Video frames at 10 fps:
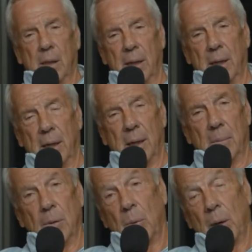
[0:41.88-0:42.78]

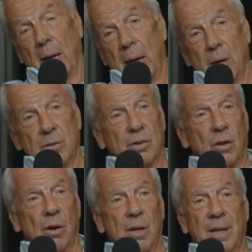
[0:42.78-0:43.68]
And but we got
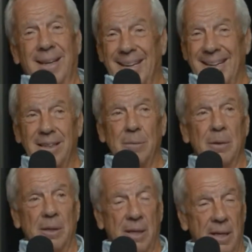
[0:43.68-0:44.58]
started, and then
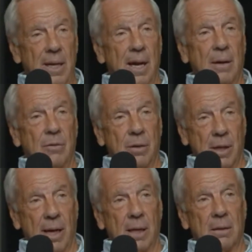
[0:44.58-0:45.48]
the key after
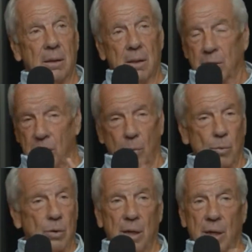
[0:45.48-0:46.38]
that, the number
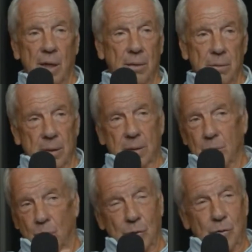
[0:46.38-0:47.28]
one key,
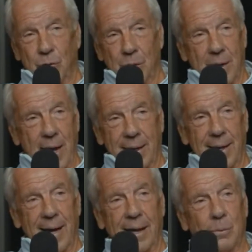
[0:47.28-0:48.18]
1 through
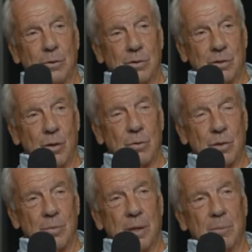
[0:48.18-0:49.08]
99, was Coach
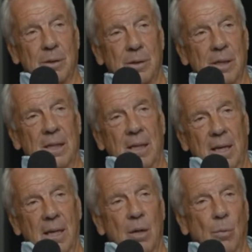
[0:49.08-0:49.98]
Smith, but
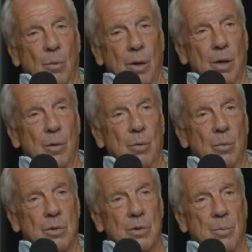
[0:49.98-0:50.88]
key number 100
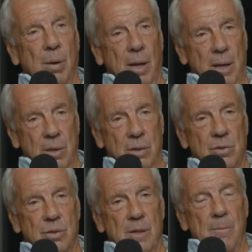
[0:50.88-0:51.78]
was the
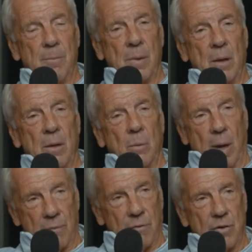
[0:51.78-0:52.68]
players. When
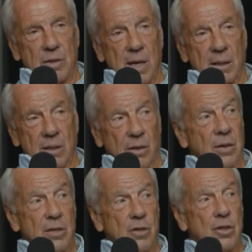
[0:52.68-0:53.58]
I first got there,
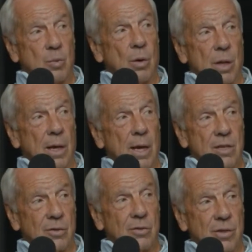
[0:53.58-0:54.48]
they had just won a
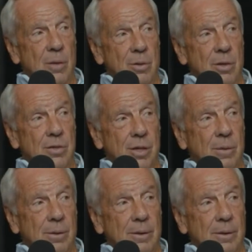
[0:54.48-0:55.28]
national championship.